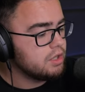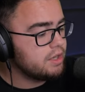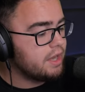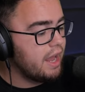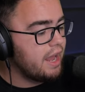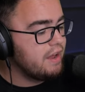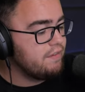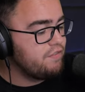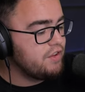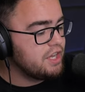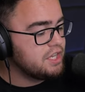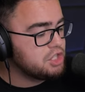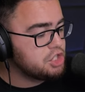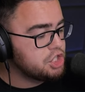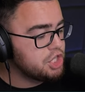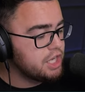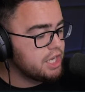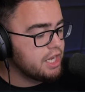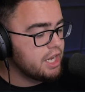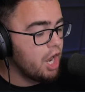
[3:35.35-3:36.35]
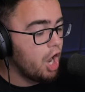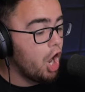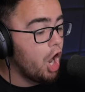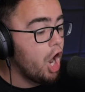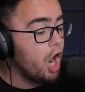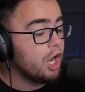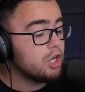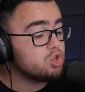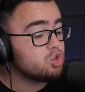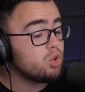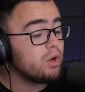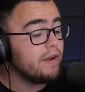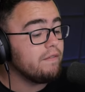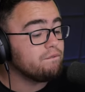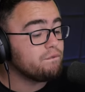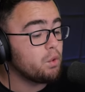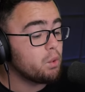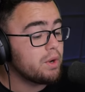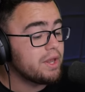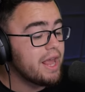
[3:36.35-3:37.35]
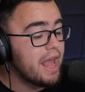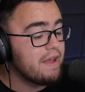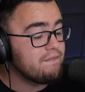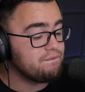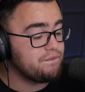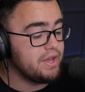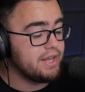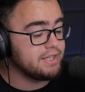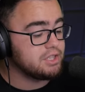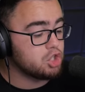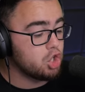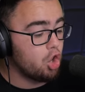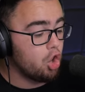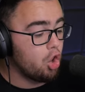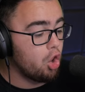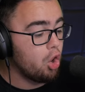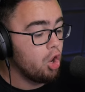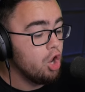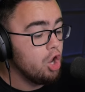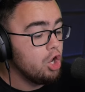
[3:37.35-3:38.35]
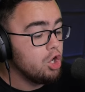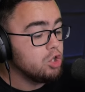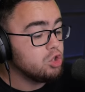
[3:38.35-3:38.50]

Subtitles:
KVG, 148 feet tall,